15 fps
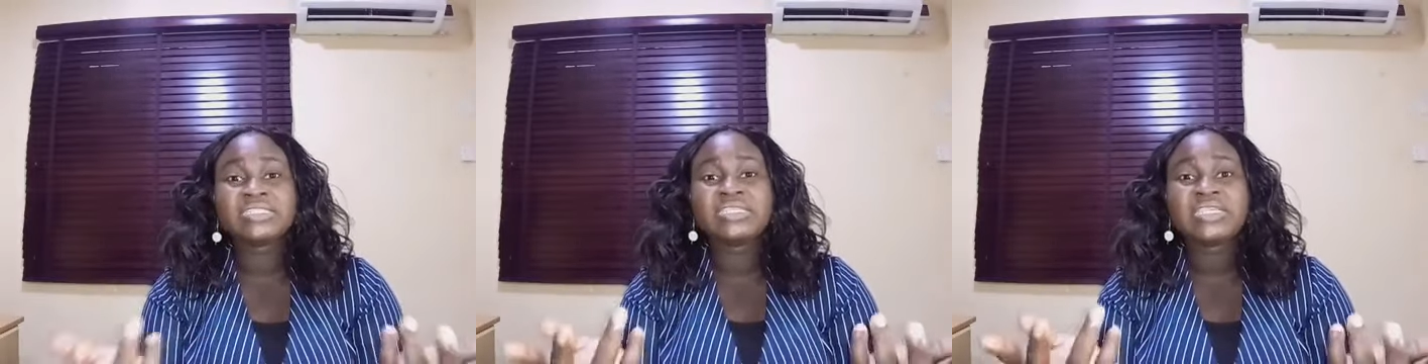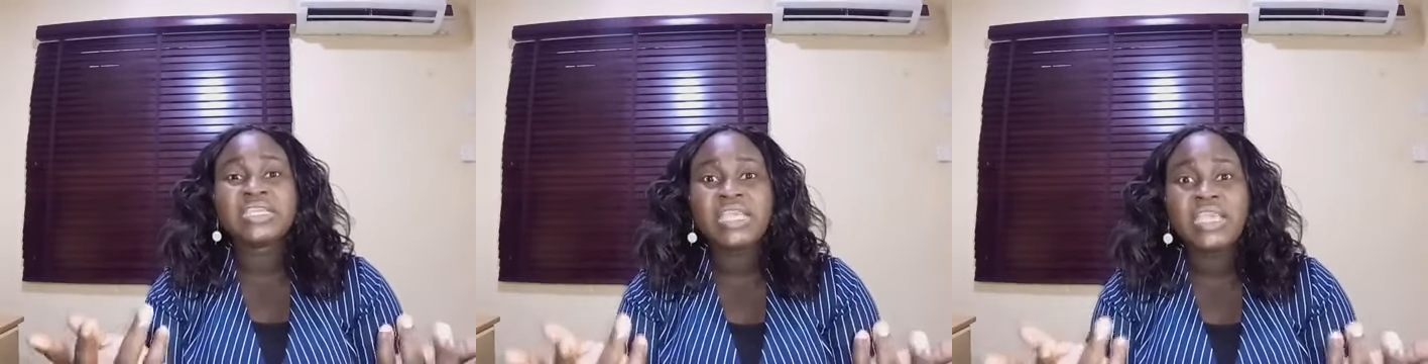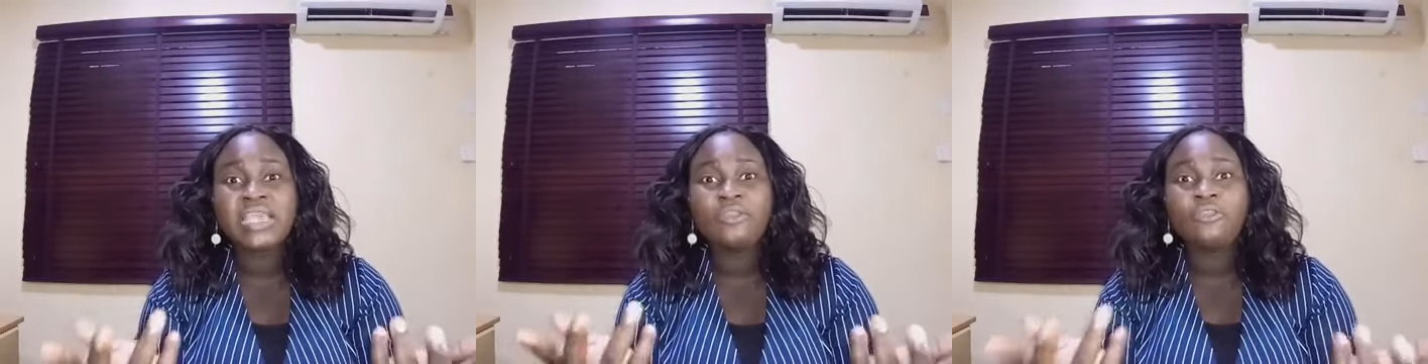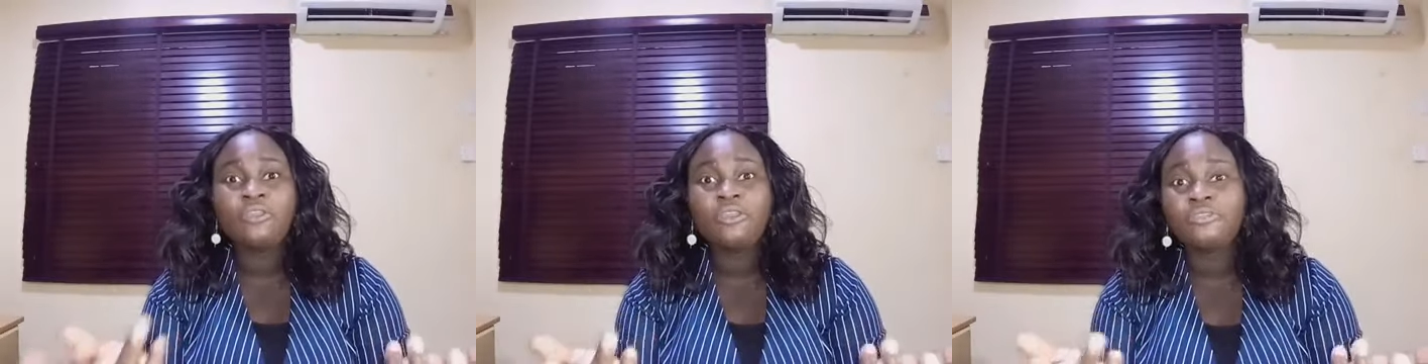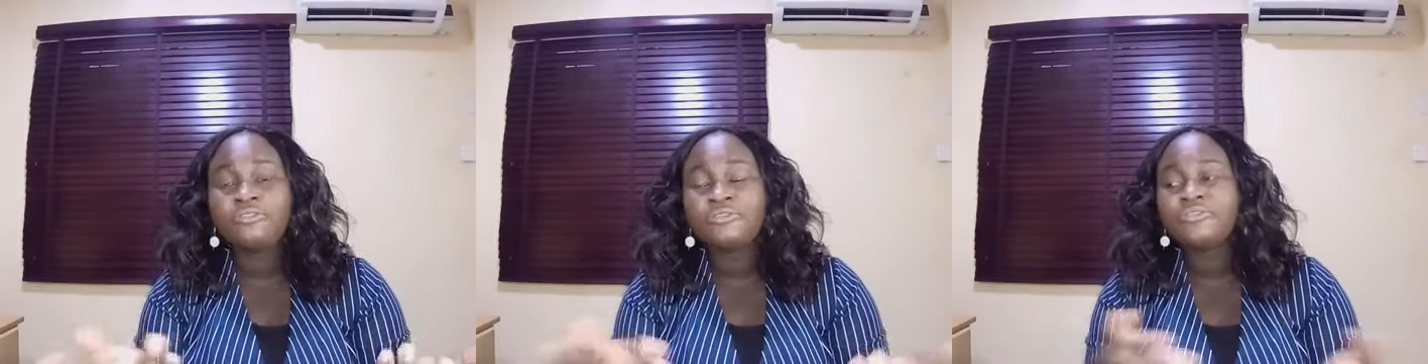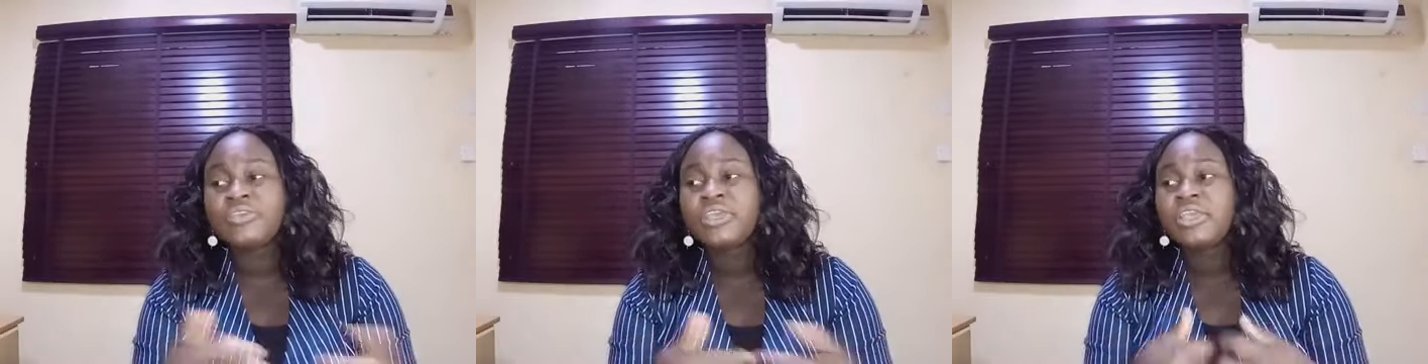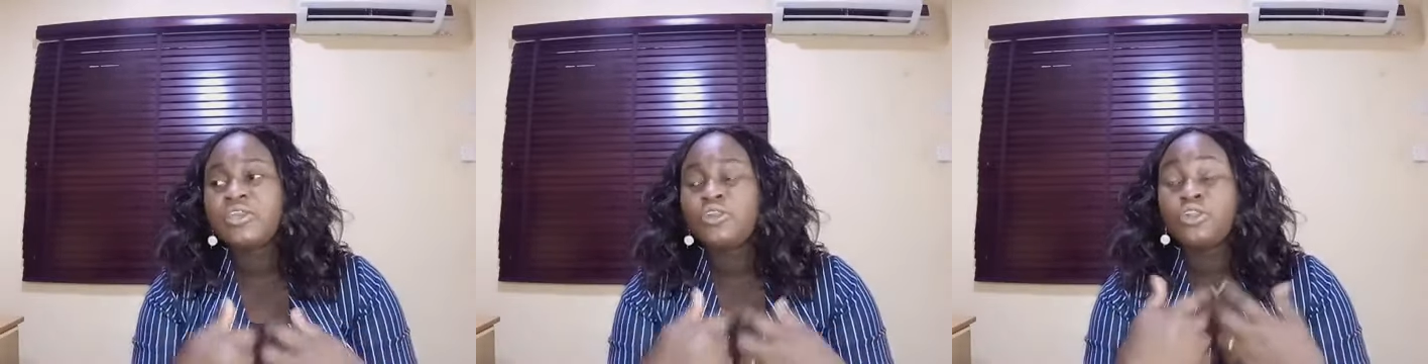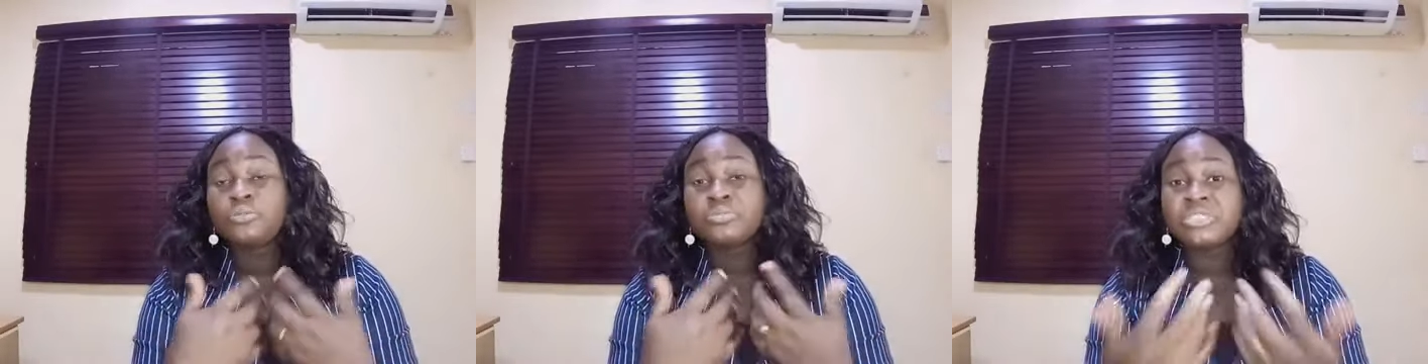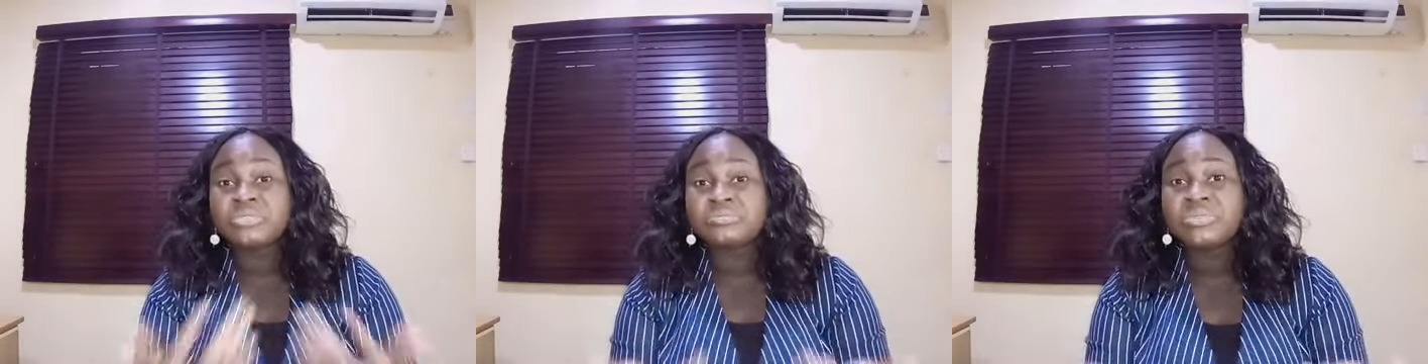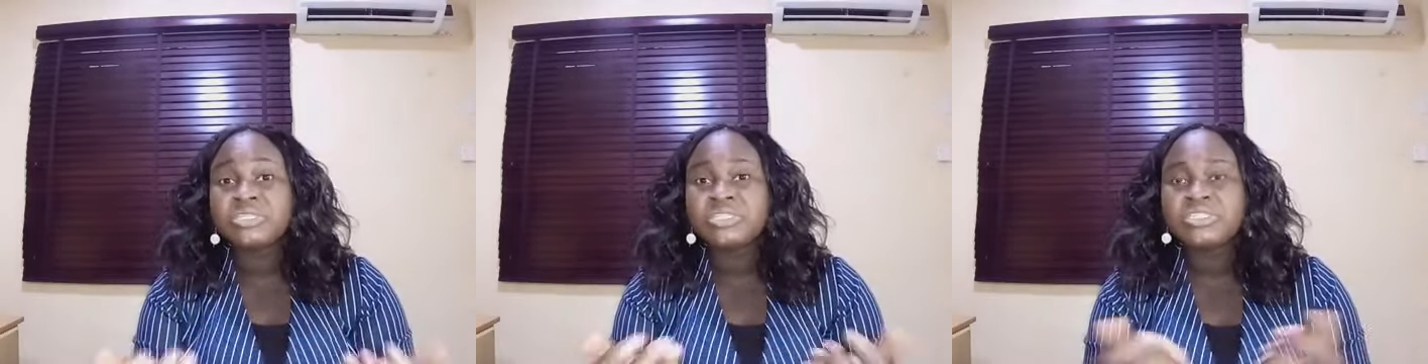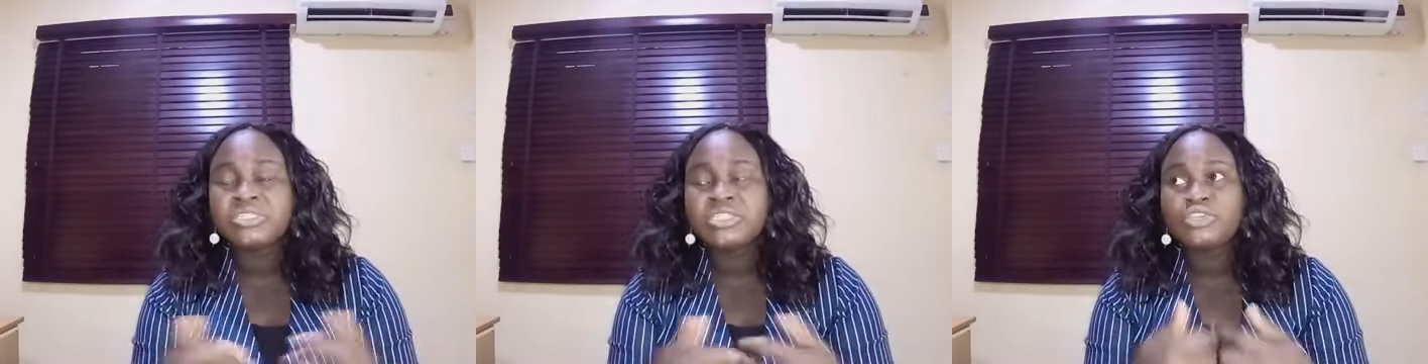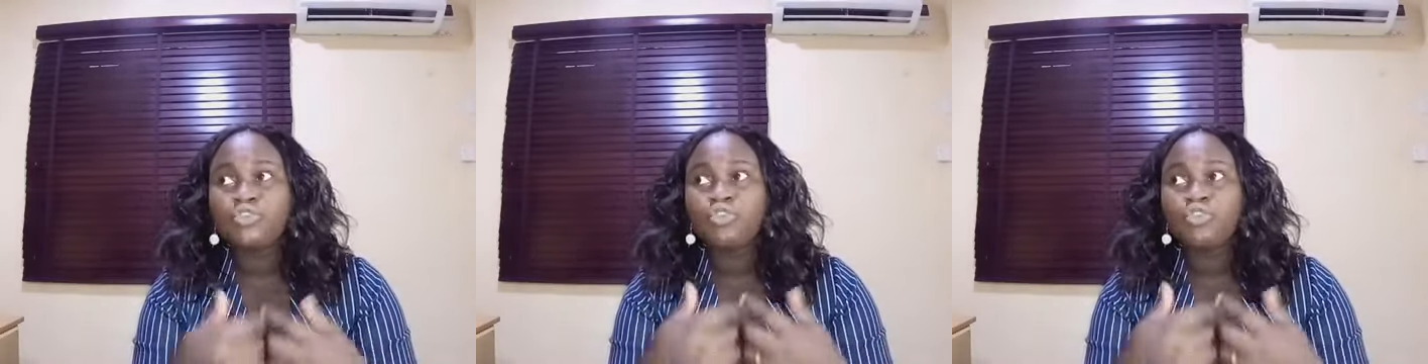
the year off optimistic,